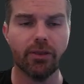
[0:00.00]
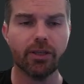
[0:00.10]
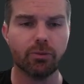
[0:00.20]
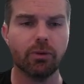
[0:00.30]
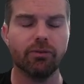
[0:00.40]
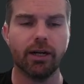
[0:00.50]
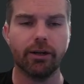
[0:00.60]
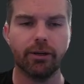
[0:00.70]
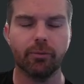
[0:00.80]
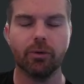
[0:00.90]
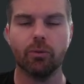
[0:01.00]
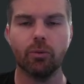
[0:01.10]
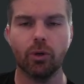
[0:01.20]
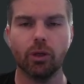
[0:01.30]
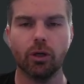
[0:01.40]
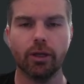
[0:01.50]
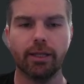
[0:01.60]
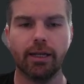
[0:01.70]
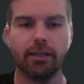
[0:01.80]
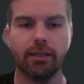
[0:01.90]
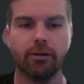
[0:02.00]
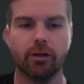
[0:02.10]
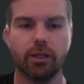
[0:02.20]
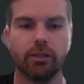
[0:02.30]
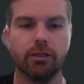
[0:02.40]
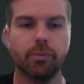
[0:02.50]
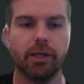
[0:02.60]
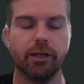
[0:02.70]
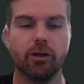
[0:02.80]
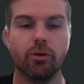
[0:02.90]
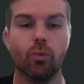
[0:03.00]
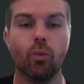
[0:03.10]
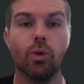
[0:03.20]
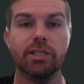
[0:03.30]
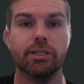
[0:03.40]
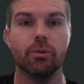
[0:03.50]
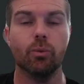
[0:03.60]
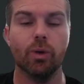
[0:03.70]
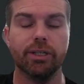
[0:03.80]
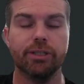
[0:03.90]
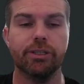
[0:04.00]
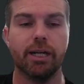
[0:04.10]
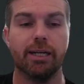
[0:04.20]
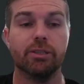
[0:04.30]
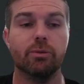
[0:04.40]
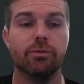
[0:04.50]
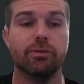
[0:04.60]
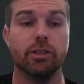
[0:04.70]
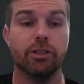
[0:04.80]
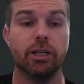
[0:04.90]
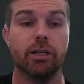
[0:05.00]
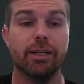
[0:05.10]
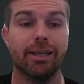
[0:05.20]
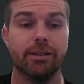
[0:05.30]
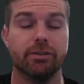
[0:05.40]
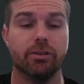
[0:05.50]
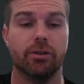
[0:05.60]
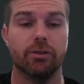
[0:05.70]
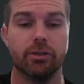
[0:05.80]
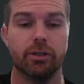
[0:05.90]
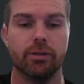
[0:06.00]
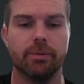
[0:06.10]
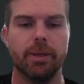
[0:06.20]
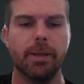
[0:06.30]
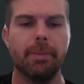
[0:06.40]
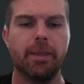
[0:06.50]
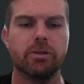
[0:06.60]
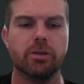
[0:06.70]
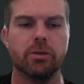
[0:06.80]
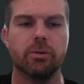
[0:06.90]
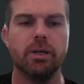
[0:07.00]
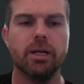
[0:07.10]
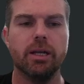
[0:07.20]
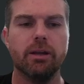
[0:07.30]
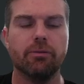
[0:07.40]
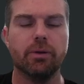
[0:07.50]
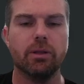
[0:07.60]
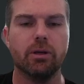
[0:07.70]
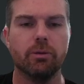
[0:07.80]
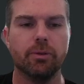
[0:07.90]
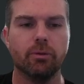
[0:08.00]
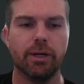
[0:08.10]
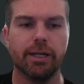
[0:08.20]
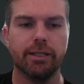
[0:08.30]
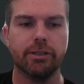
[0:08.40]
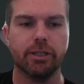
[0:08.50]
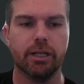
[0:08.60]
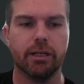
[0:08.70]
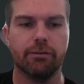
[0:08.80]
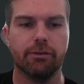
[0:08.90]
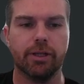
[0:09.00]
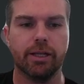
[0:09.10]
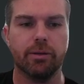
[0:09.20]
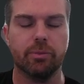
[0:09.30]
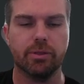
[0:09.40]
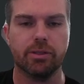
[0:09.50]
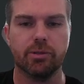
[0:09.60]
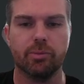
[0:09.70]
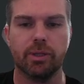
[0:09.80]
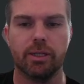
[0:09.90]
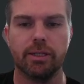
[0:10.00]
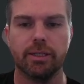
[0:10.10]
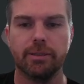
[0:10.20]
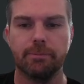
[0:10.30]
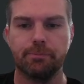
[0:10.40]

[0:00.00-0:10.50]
This will vary, and we'll look at that later on, depending on which actual flush card hits on the turn. So if we load up the range for the in position player here